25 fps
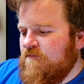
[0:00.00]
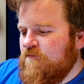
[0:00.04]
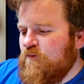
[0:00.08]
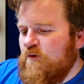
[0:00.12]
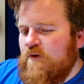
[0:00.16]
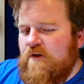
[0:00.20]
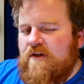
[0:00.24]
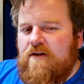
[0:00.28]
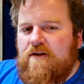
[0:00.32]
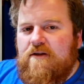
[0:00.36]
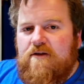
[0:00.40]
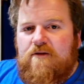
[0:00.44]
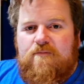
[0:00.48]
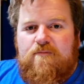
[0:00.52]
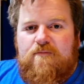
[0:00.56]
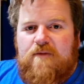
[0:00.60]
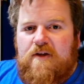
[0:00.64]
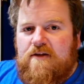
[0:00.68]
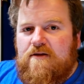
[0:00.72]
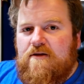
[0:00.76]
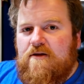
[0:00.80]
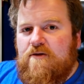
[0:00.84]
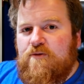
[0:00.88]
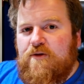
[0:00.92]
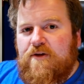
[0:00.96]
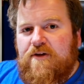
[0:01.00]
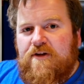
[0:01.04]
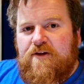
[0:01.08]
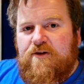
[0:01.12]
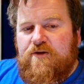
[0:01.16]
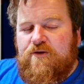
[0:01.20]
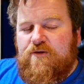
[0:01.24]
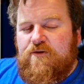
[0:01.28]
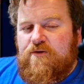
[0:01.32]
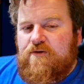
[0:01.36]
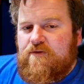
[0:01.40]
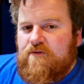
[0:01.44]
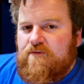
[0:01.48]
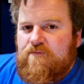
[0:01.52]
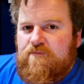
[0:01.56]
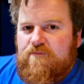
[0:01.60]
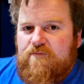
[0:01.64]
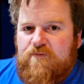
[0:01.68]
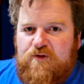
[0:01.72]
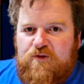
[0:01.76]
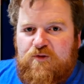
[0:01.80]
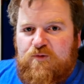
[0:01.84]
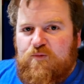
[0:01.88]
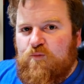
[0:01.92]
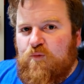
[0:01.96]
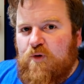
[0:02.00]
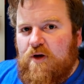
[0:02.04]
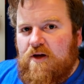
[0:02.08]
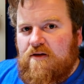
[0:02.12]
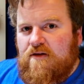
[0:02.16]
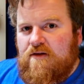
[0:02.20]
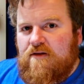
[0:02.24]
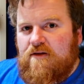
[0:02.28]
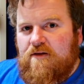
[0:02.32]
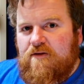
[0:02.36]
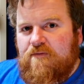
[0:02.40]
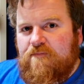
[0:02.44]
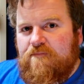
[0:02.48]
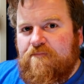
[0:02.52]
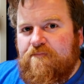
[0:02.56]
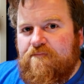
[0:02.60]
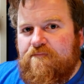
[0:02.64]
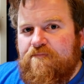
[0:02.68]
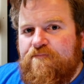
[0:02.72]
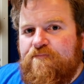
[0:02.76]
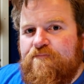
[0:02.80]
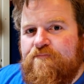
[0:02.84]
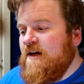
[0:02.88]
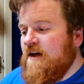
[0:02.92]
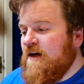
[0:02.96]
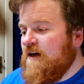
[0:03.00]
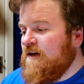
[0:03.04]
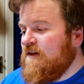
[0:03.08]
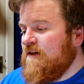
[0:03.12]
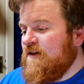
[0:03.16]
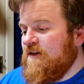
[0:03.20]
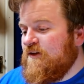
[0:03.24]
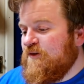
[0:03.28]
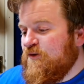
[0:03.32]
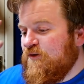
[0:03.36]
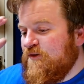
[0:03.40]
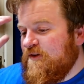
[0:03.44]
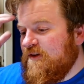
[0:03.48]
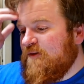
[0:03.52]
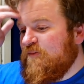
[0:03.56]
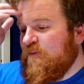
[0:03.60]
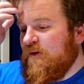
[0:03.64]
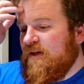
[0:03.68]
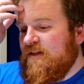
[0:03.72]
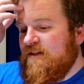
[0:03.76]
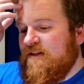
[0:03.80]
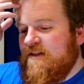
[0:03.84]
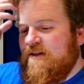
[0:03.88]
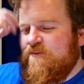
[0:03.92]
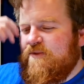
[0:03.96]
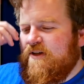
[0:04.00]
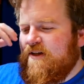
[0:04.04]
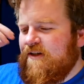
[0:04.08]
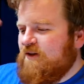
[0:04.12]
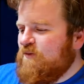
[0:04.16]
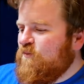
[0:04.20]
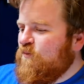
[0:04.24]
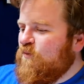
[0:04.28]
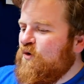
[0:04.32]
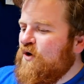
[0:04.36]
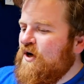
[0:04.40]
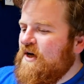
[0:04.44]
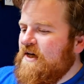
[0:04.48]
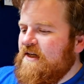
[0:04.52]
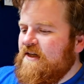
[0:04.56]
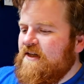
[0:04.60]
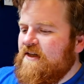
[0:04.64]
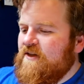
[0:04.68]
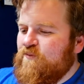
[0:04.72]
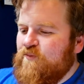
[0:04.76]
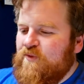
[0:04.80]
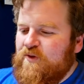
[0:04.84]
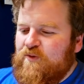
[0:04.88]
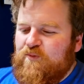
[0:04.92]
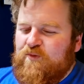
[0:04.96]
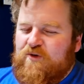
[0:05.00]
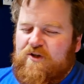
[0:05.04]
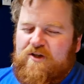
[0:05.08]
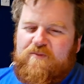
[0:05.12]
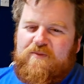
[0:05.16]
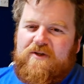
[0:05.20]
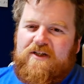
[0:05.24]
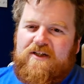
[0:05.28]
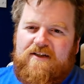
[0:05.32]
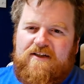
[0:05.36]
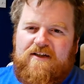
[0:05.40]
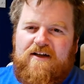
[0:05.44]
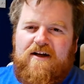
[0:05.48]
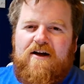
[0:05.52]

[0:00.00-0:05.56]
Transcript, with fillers: we'll see. That's all we can do, is just wait and see. And I know this might seem like I'm whining a bit, where I'm like,